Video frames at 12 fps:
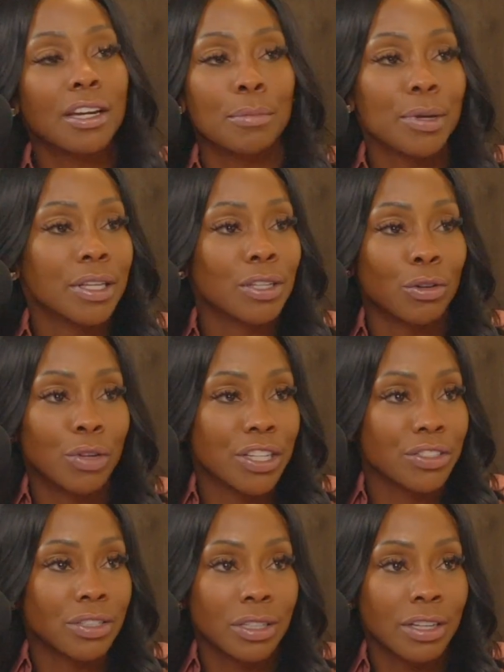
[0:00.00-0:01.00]
could be a
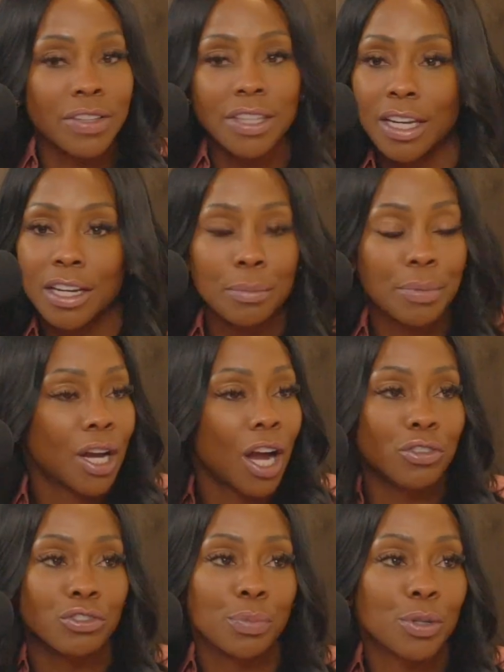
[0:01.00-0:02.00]
donation. Everything could be a
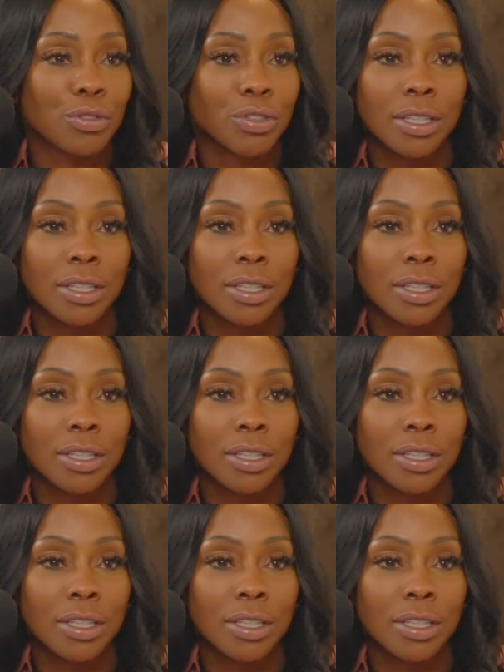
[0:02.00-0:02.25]
contribution.